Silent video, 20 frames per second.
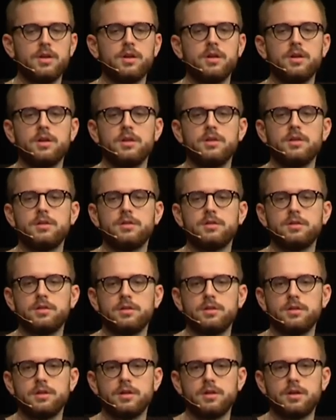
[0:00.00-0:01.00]
are
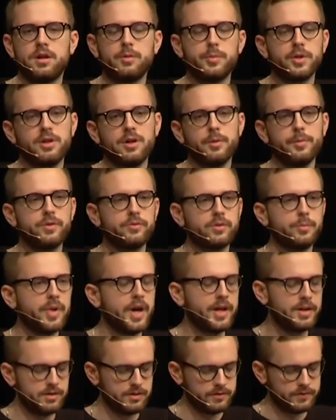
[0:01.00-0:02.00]
becoming
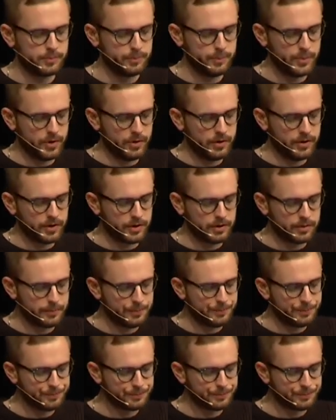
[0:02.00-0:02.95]
repetitive and boring.